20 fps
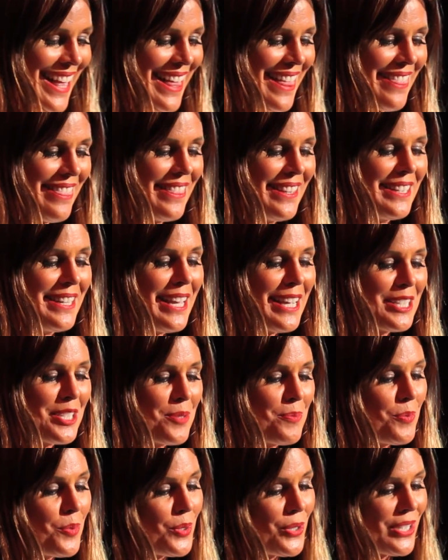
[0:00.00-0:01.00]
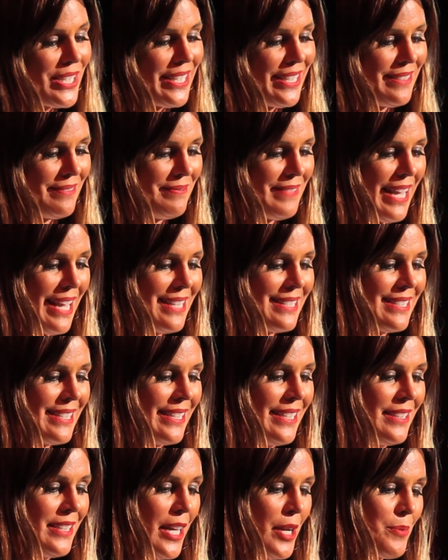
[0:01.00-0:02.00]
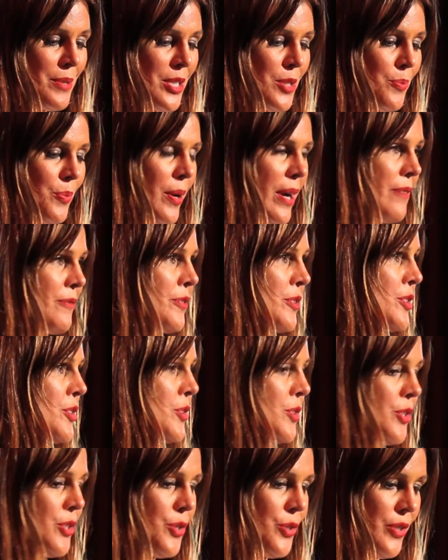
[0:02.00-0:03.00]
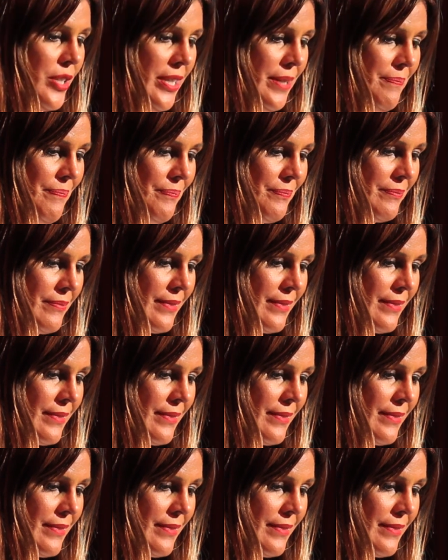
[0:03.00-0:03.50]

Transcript: The next morning, as Eli was prepped for surgery,